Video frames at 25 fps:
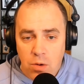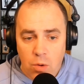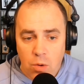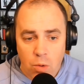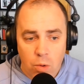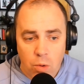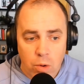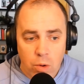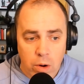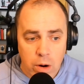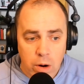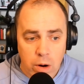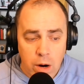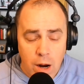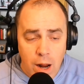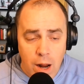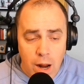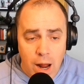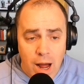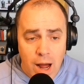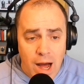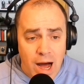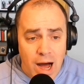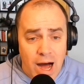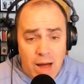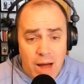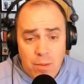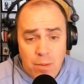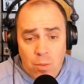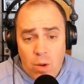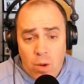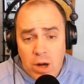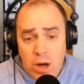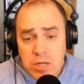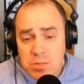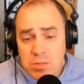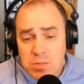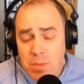or I
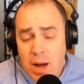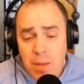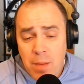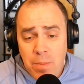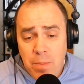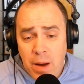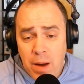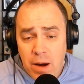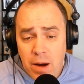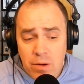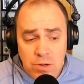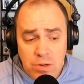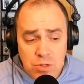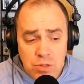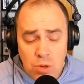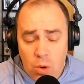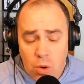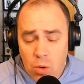watched my parents